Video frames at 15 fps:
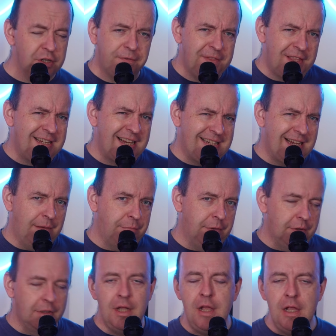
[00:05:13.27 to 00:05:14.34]
Just for this
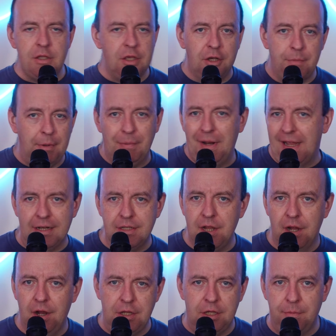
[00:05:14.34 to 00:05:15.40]
example, you could be playing
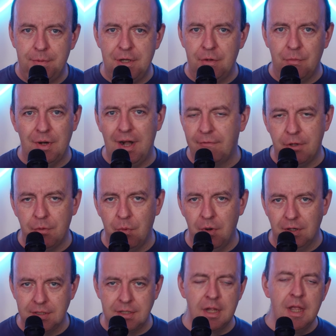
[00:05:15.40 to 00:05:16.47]
guitar, you could be doing whatever you
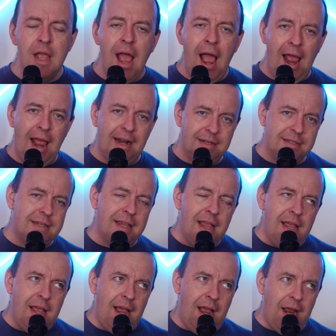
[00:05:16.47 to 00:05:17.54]
want, and
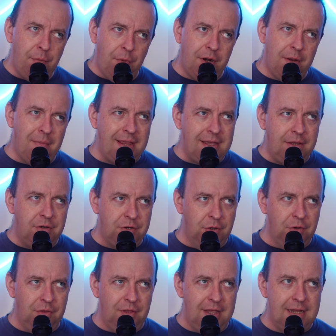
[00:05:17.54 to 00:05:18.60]
I want to make
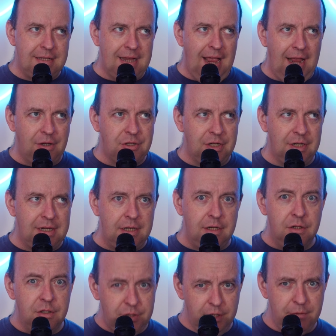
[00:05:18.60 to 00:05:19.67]
sure that it's actually
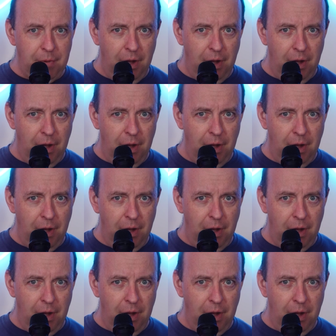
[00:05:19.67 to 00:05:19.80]
2